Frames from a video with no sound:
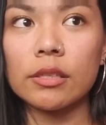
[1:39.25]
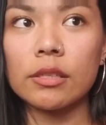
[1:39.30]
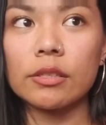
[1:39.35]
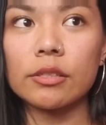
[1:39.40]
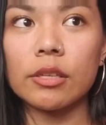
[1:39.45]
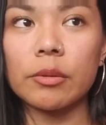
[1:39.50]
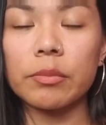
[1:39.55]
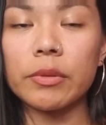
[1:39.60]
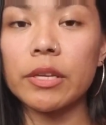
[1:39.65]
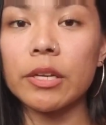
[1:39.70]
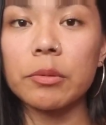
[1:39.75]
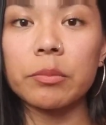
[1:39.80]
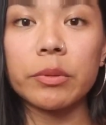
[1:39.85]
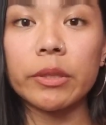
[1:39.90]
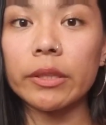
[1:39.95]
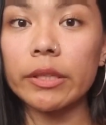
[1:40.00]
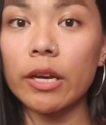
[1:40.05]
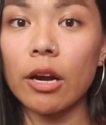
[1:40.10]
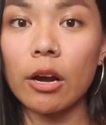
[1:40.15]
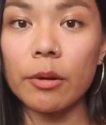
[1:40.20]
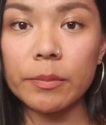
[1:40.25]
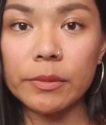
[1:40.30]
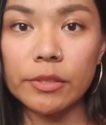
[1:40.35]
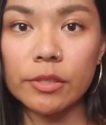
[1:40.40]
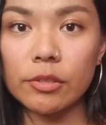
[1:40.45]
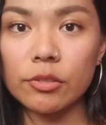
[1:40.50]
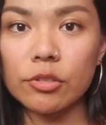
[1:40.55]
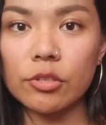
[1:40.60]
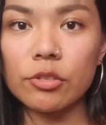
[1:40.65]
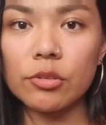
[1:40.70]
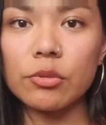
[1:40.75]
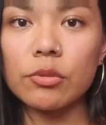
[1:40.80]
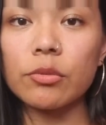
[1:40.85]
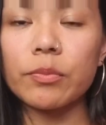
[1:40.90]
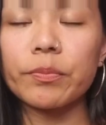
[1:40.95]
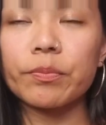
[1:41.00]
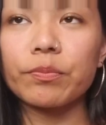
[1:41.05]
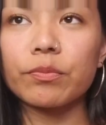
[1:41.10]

something completely opposite to you,